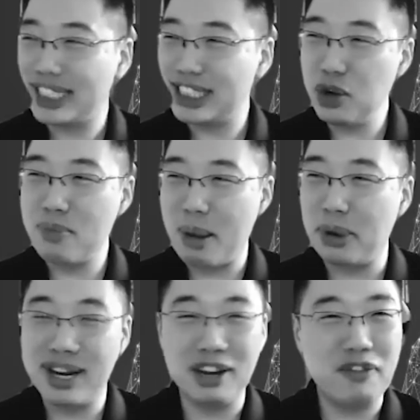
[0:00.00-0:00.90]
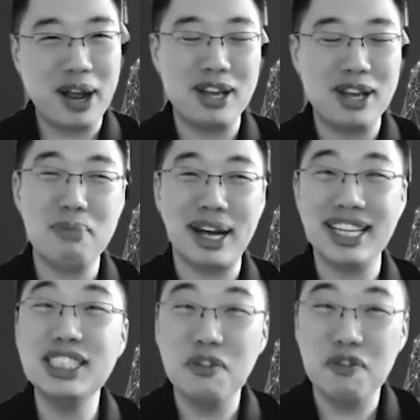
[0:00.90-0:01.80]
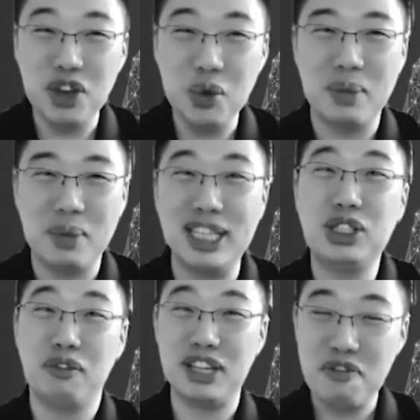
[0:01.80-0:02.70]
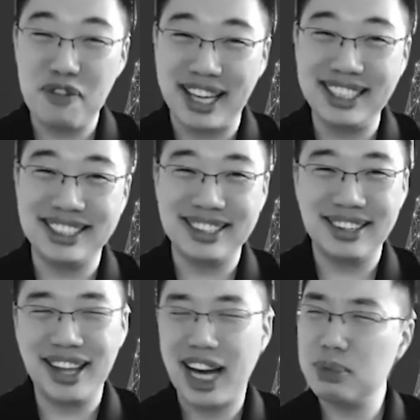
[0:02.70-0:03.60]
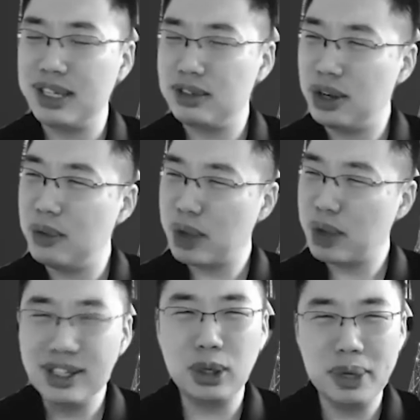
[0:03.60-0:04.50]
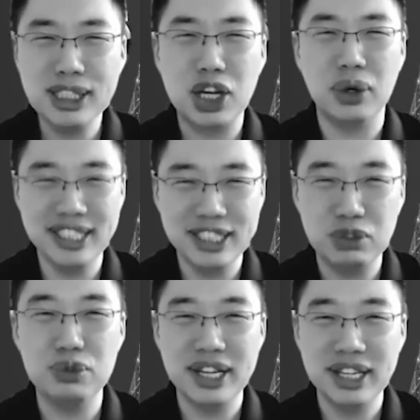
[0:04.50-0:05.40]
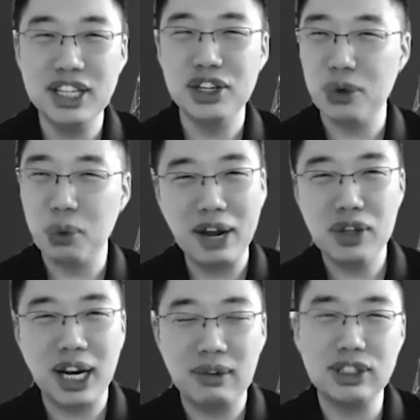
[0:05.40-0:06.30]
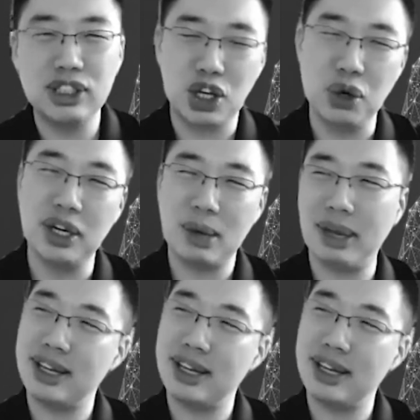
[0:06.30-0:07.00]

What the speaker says: I still remember, in fact, in my interview with the Ministry of Defense, they asked me, computer security is really new. What have you done around security? I'm like,